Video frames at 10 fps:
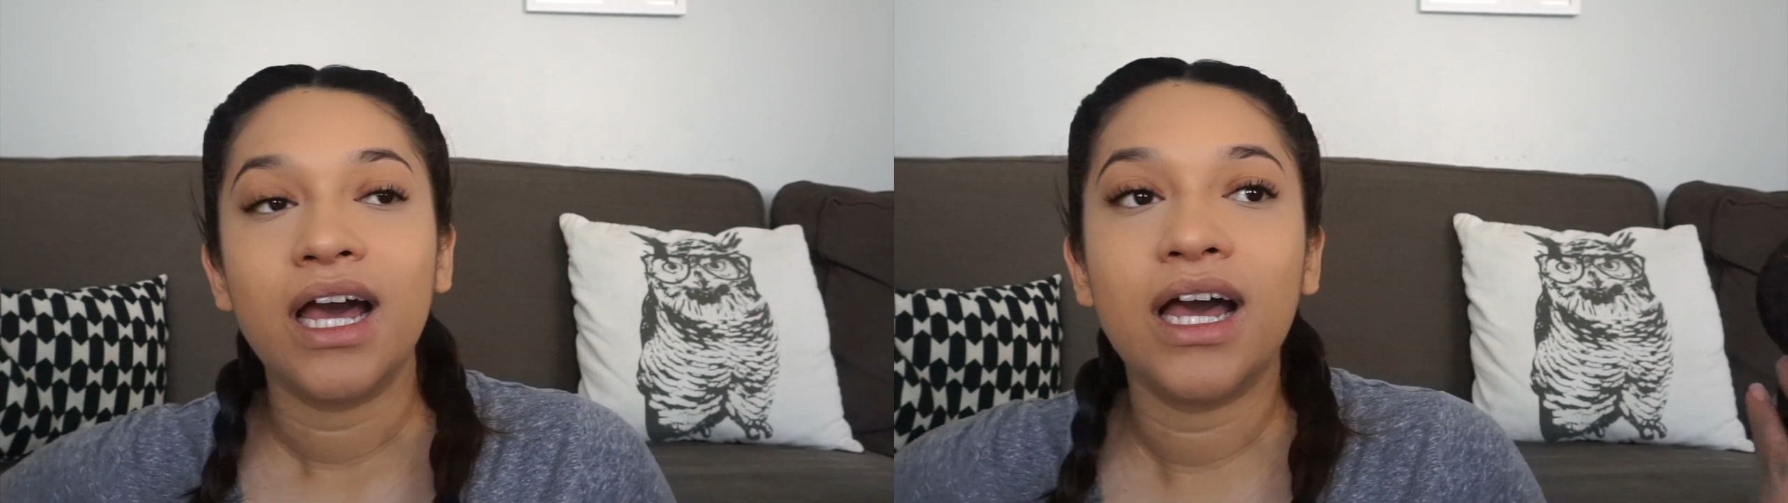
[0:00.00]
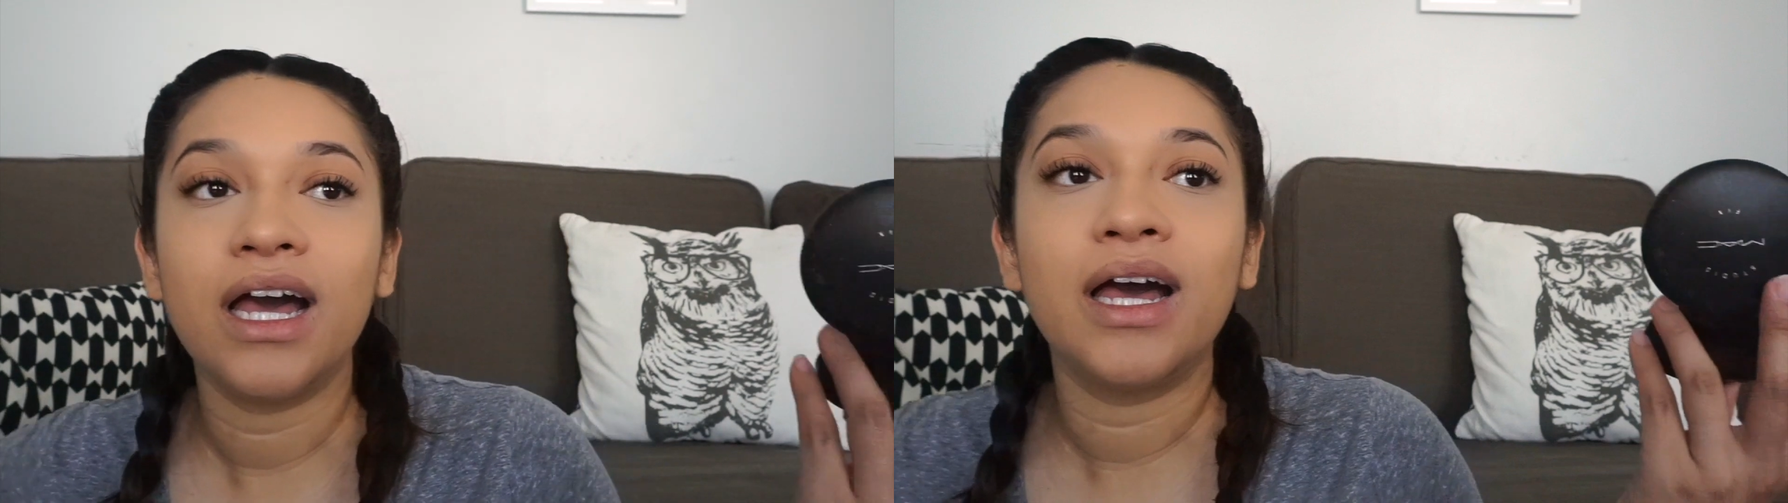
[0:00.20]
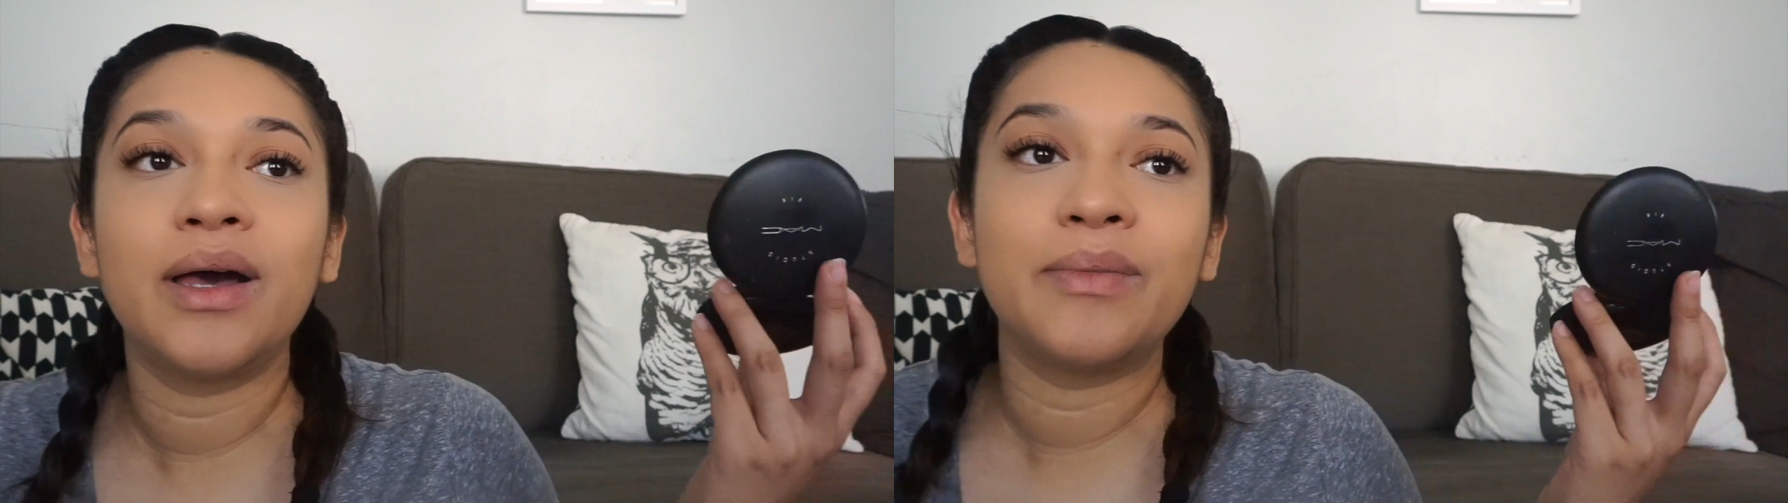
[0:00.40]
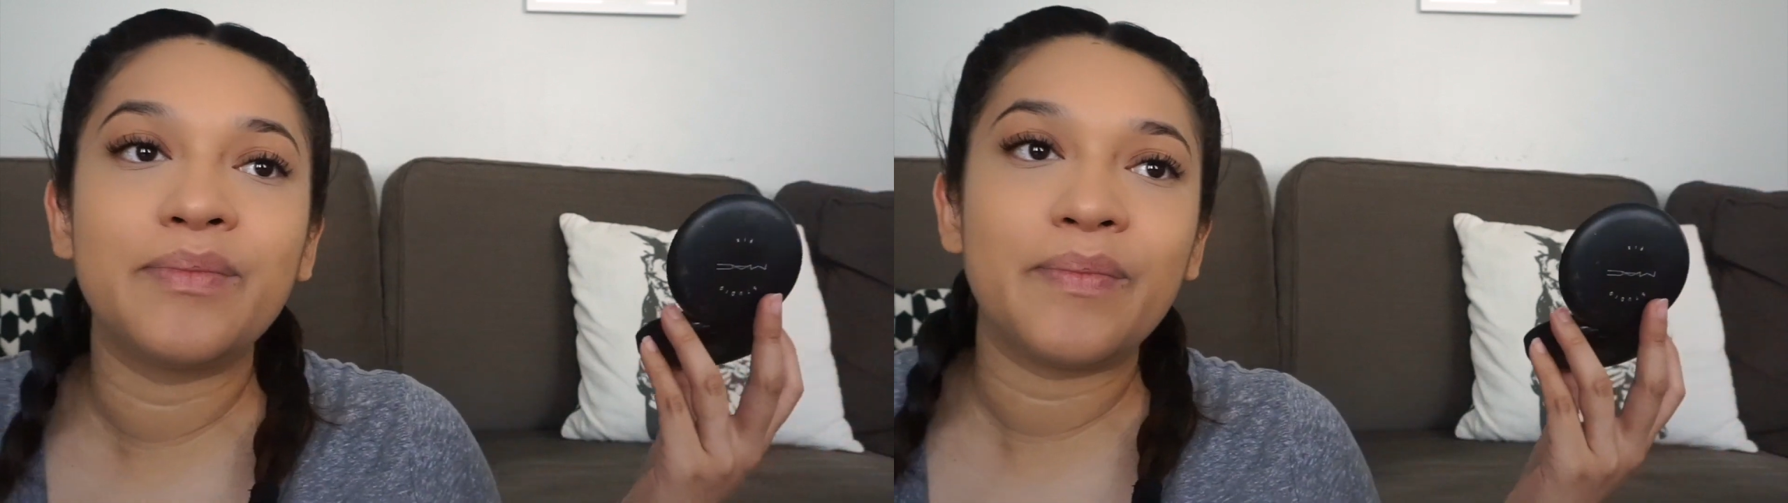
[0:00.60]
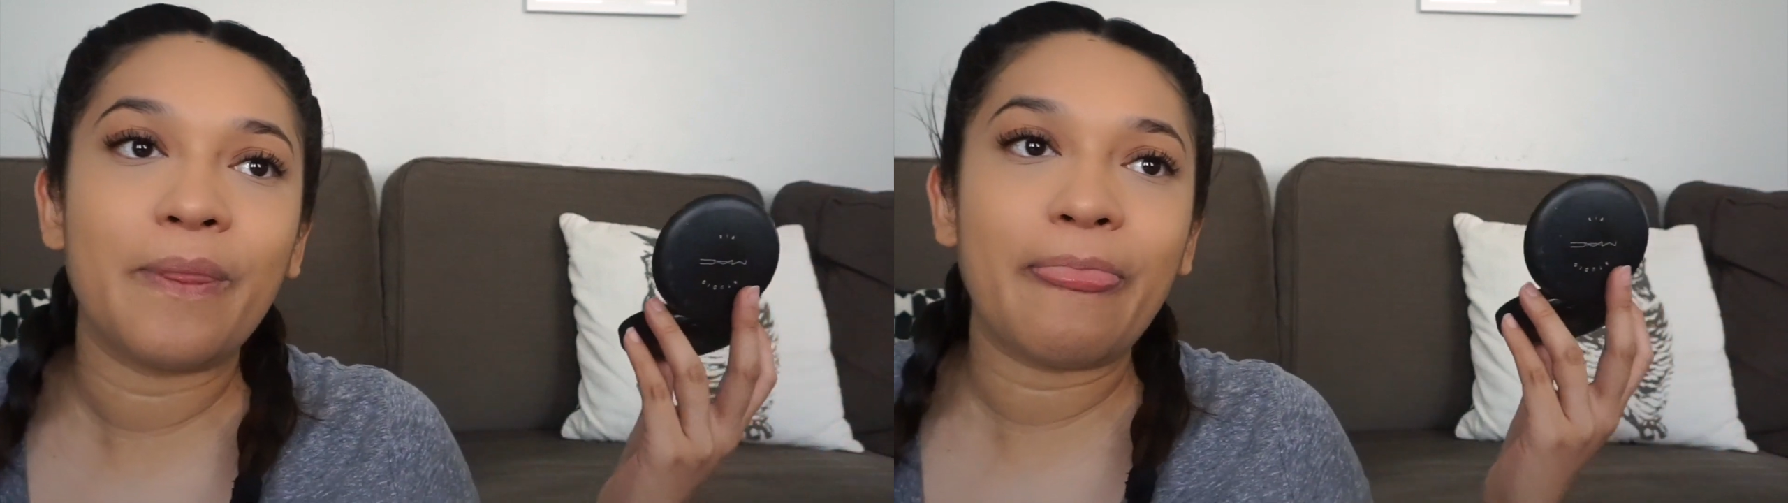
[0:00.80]

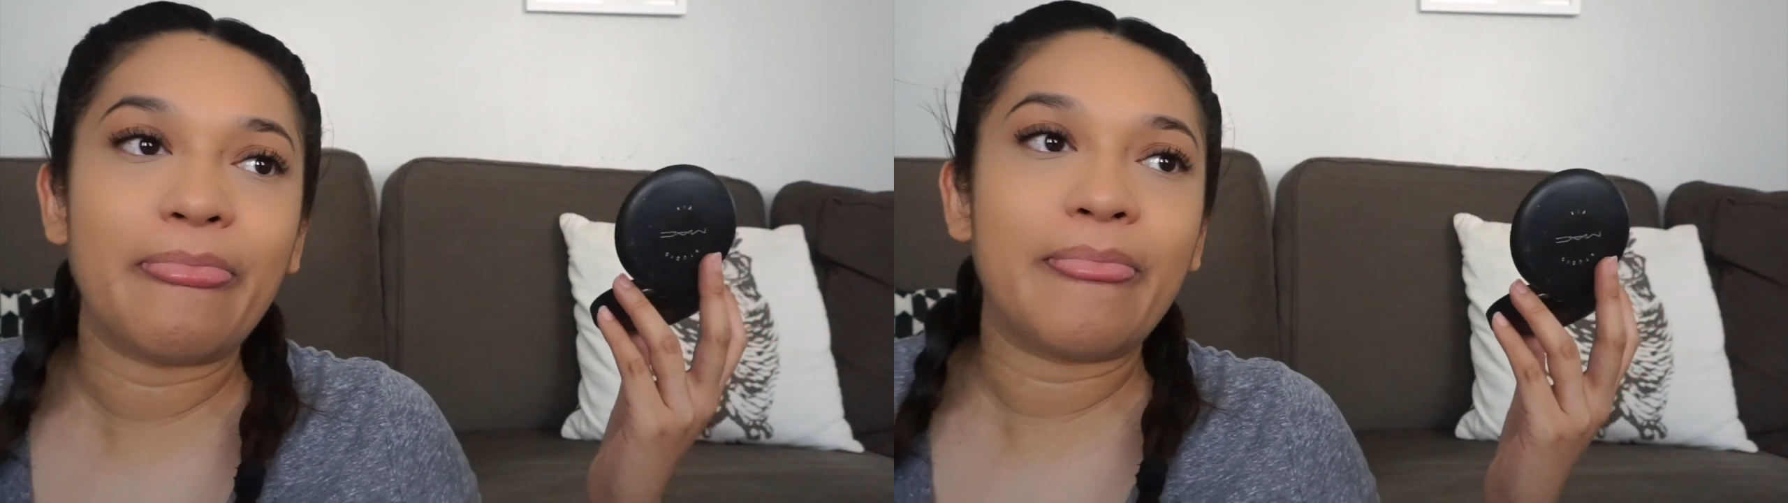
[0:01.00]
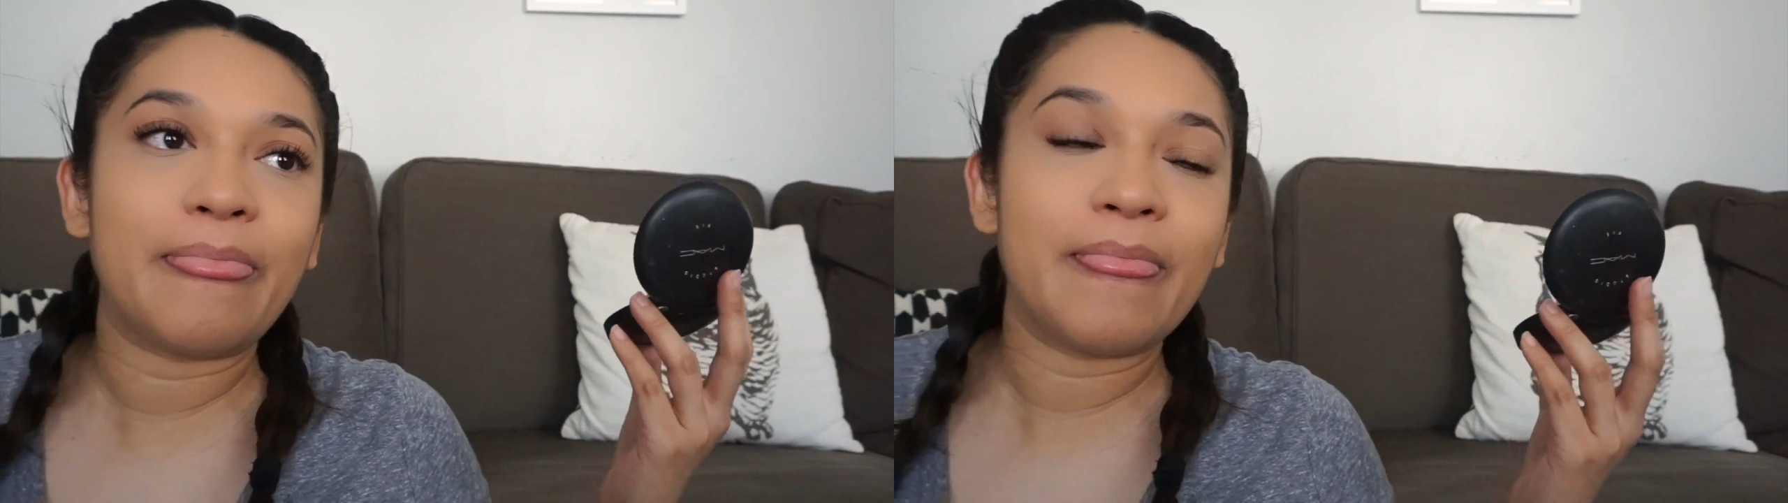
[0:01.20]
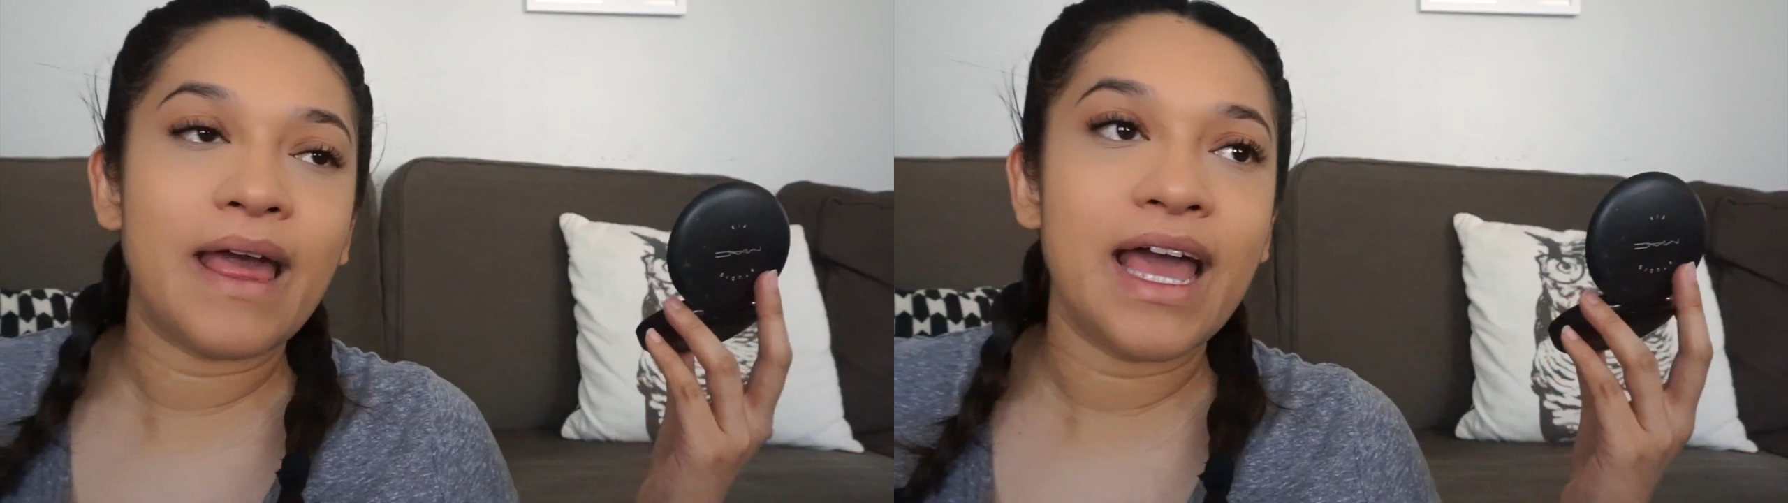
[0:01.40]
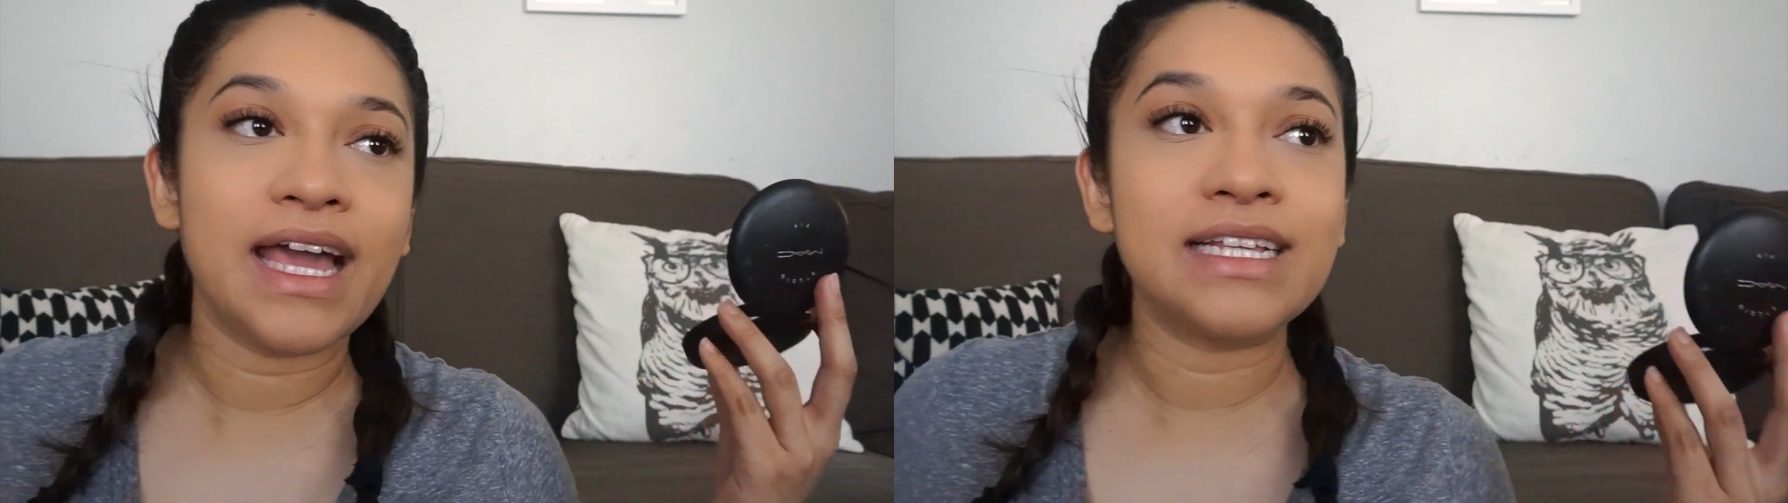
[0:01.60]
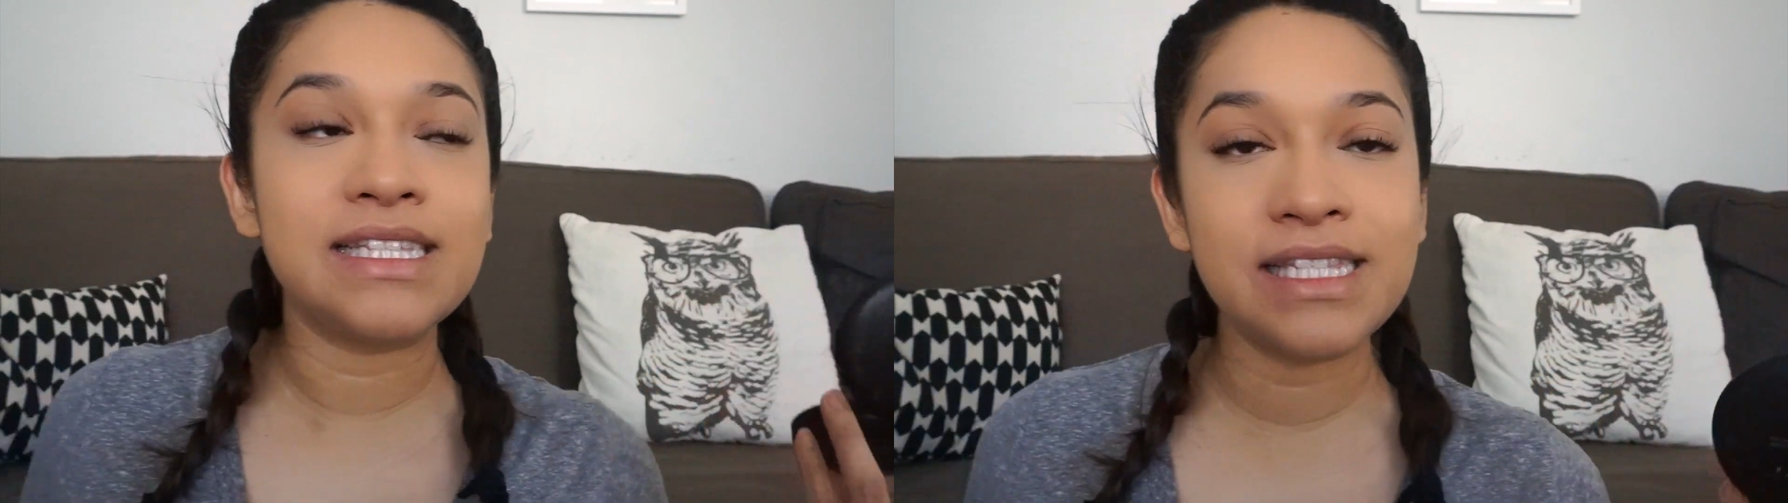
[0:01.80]
I got